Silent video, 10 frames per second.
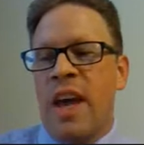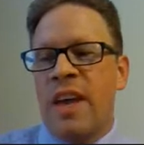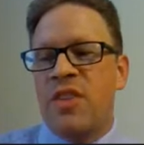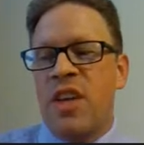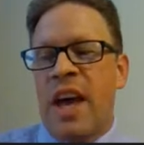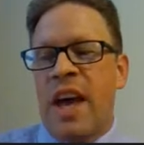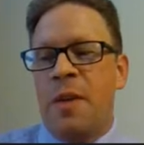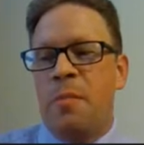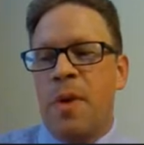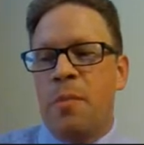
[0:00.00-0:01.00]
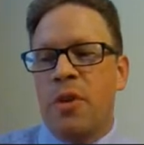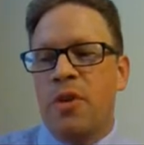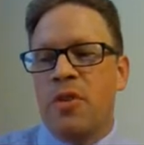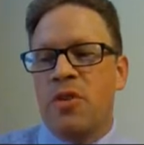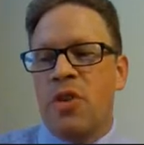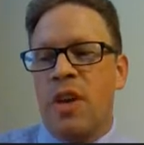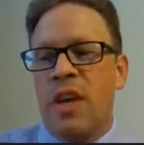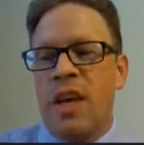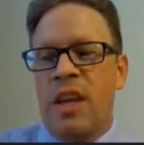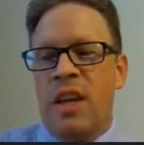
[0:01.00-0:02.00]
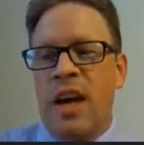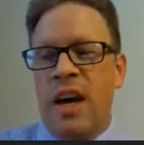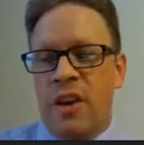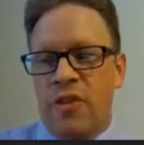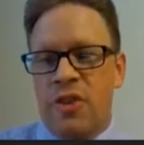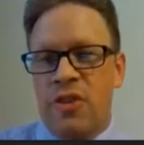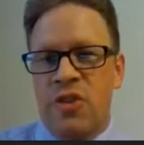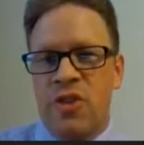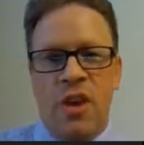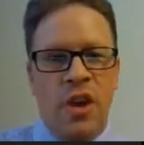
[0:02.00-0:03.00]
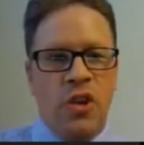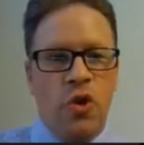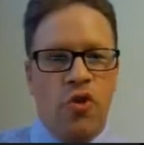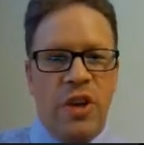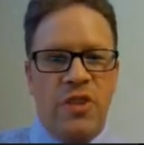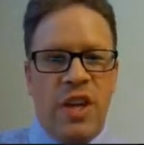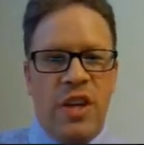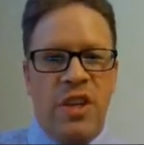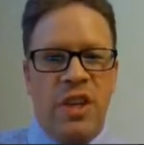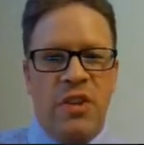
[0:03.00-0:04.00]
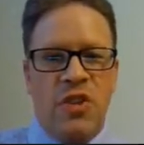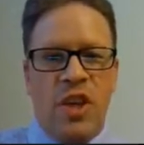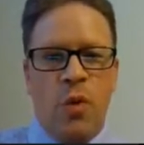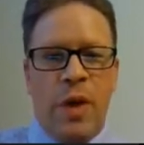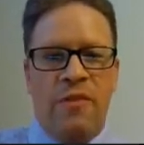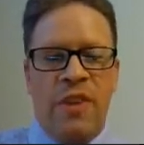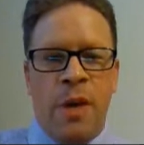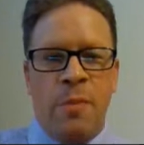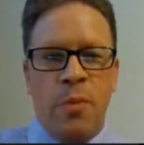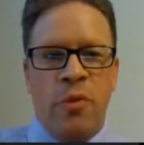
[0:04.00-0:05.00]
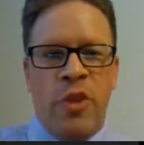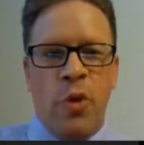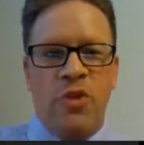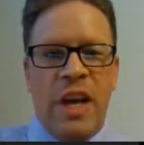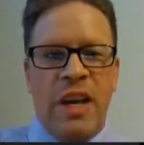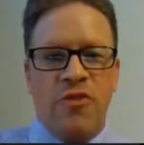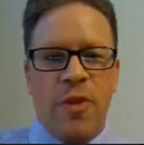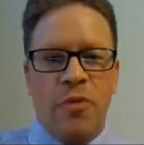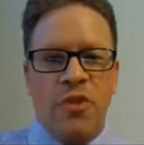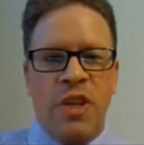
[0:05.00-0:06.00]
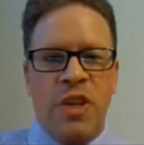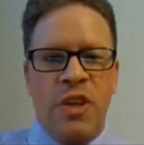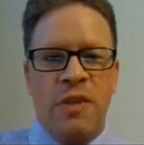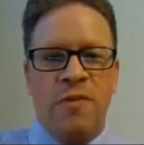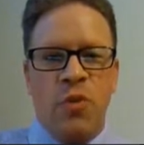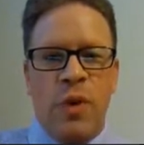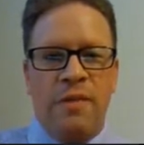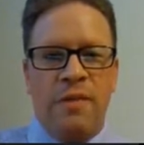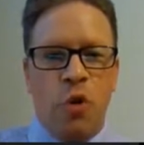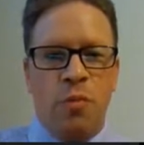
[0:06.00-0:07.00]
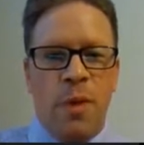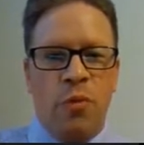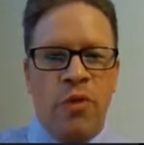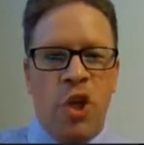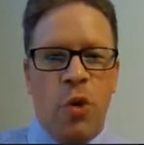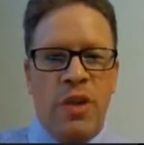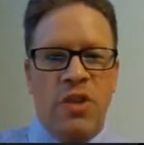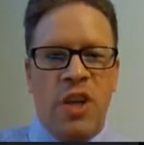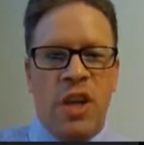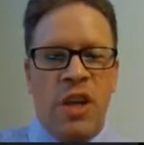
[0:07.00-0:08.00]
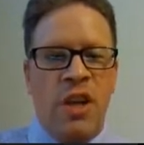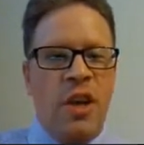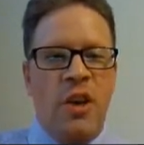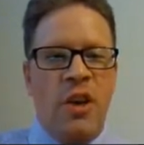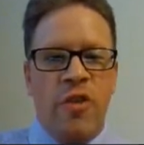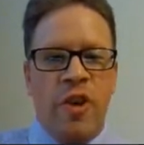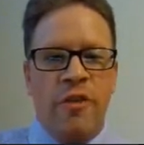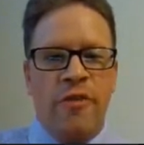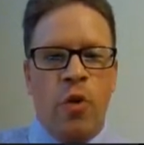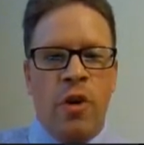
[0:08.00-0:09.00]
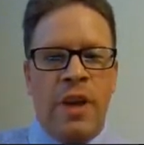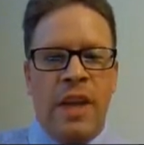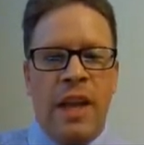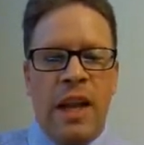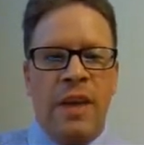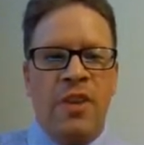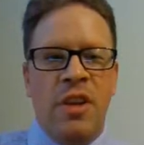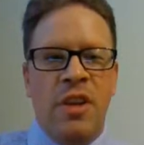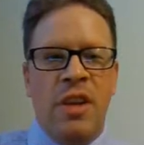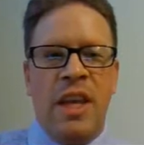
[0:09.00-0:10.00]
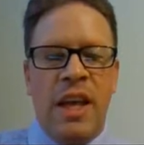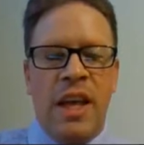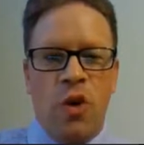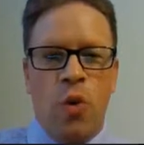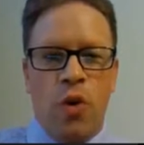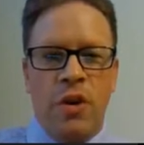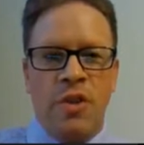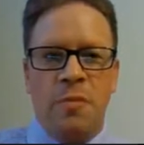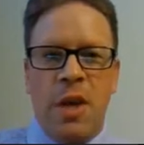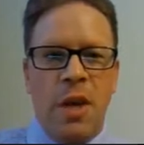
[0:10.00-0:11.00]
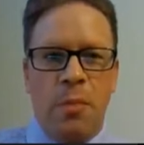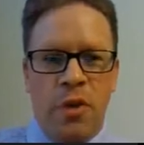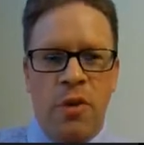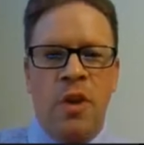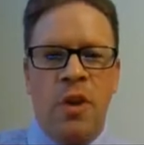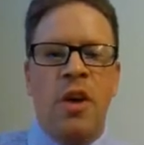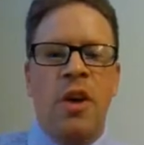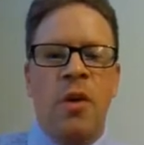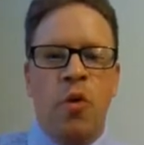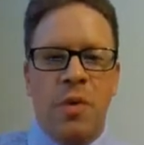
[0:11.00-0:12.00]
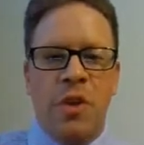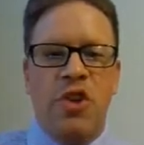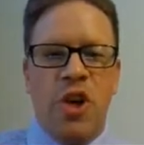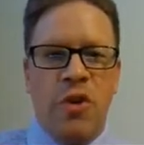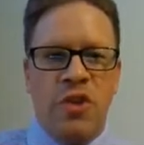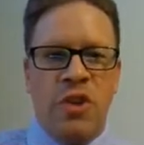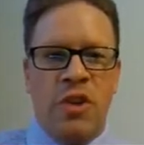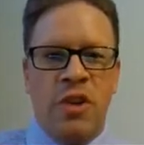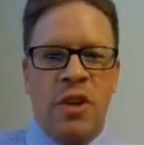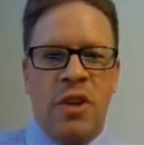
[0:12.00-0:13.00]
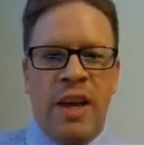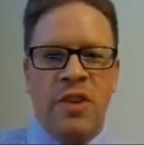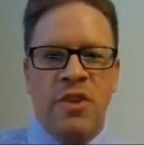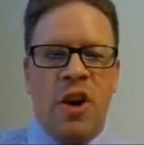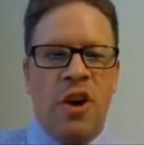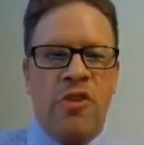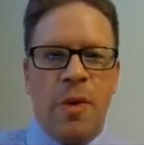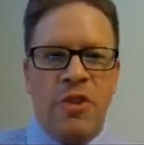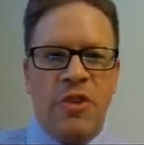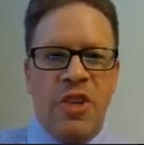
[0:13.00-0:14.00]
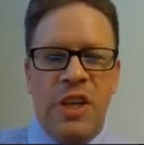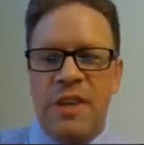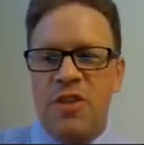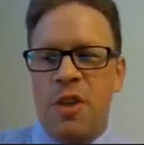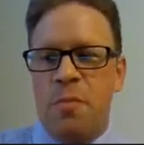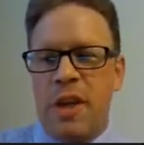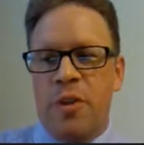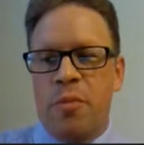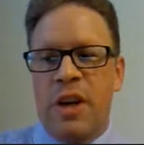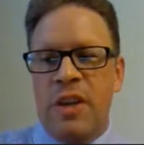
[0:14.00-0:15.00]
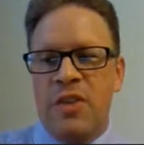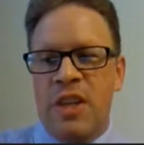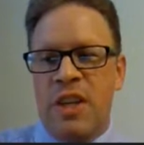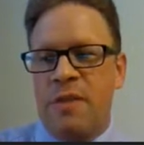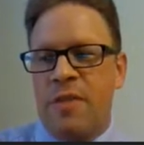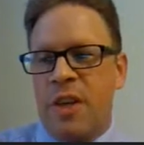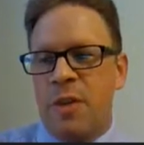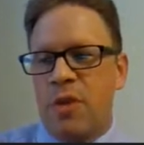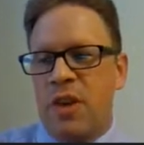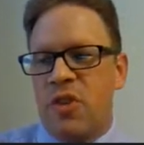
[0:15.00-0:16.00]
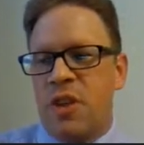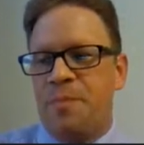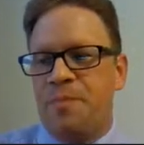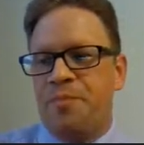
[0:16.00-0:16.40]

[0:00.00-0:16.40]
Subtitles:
as it had members in Congress. So, great state of Tennessee, we have 9 people in the U.S. House of Representatives. We have 2 people in the U.S. Senate. So, therefore, 11 electors, people, will be chosen as our representatives to pick the president and vice president.